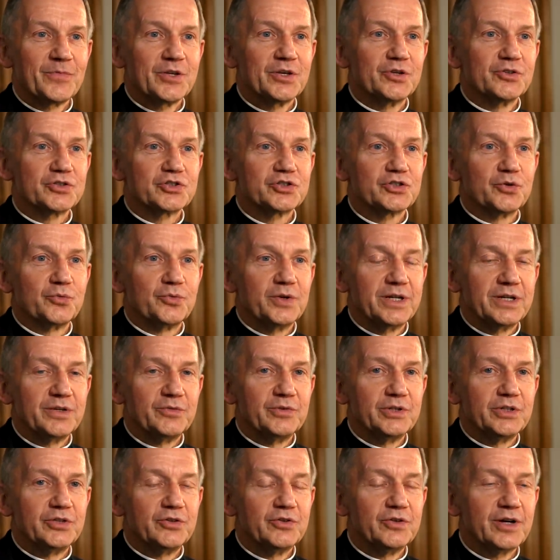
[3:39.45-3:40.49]
You know, so
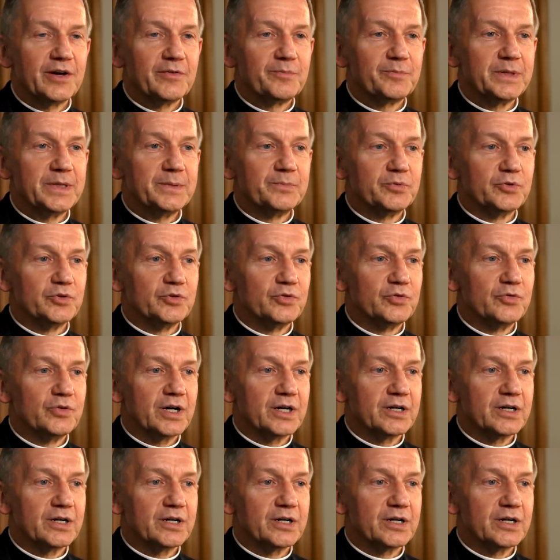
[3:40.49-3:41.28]
we do have people who